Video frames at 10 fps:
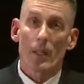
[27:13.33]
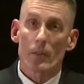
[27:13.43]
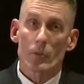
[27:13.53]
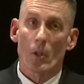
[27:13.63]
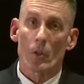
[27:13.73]

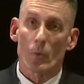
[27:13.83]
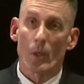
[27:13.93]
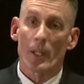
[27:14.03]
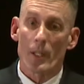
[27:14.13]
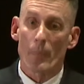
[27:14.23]
so it
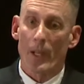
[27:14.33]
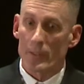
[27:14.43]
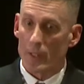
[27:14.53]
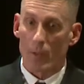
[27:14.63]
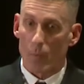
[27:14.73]
really
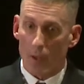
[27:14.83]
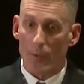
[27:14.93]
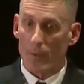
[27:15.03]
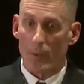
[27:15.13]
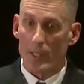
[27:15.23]
depends on what
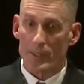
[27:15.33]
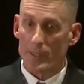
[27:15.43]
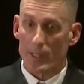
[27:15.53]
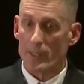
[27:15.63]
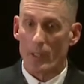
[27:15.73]
the
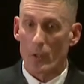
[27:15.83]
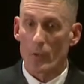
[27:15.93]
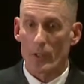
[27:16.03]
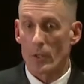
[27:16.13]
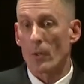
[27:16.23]
crisis is and who
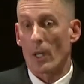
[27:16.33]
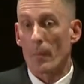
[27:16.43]
can do it.